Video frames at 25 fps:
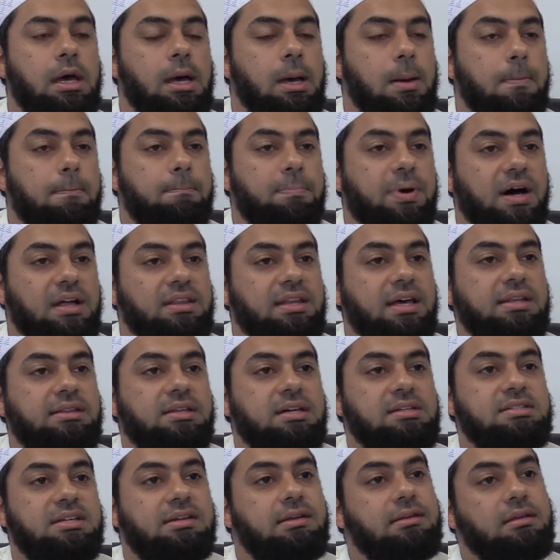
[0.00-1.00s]
but that
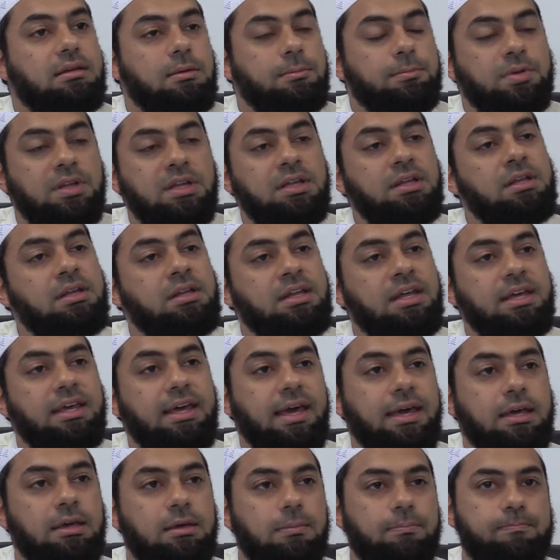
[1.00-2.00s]
doesn't completely
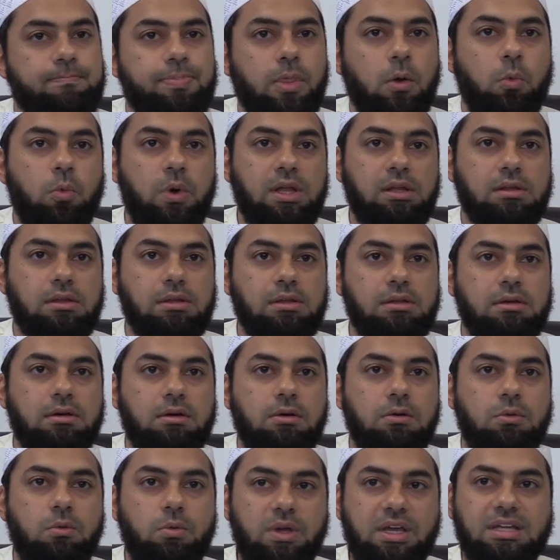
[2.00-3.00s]
negate will.
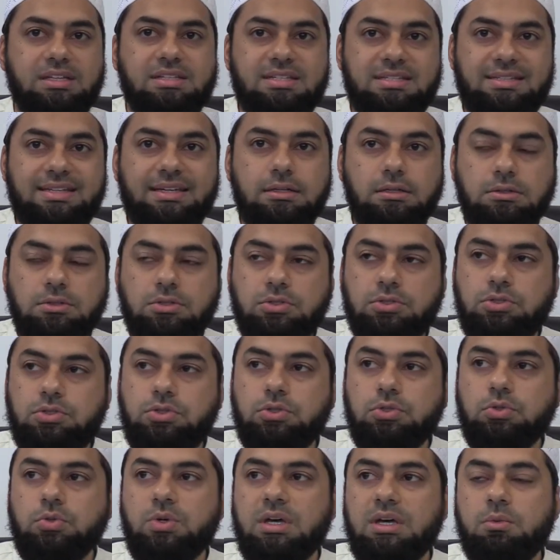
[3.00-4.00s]
We can still
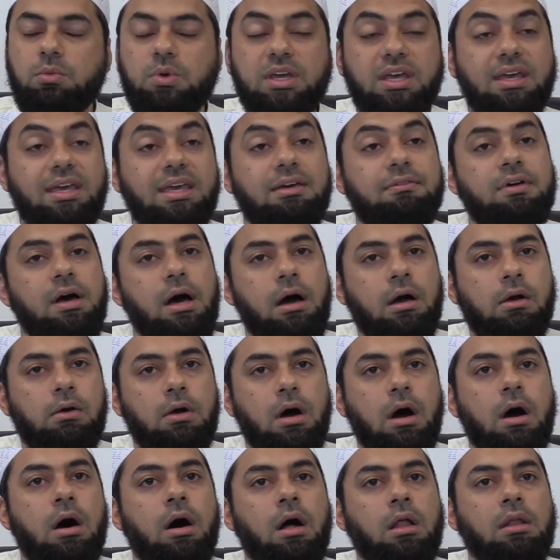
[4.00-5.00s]
do it. We can give it our
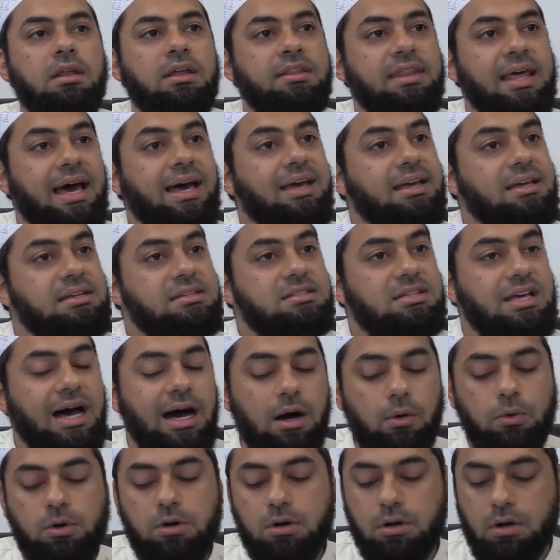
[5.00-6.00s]
all, and that is
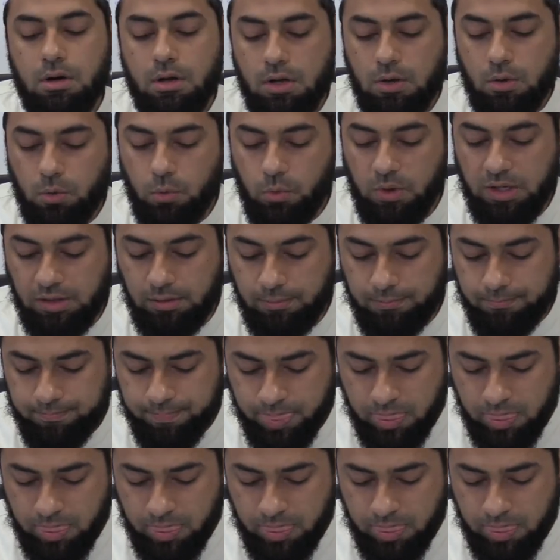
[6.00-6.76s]
our will.